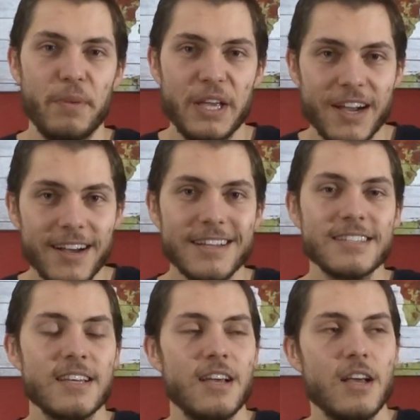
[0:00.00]

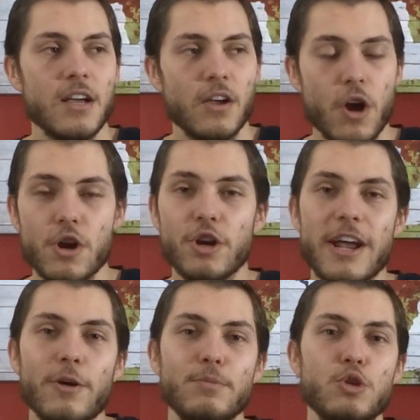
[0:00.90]
because Carter
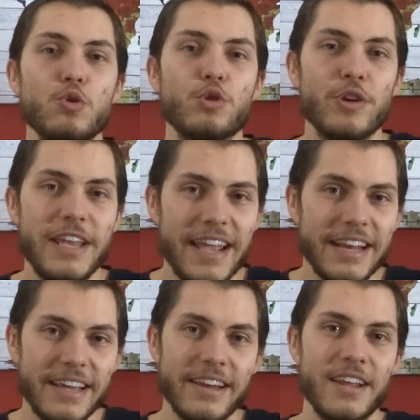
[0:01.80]
helped to
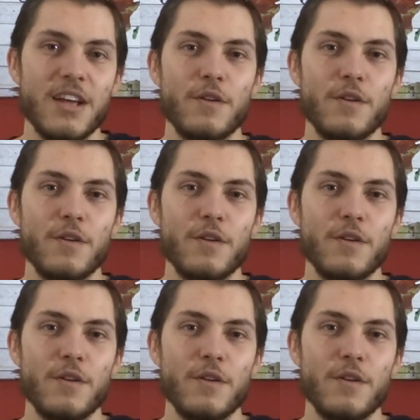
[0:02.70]
create it.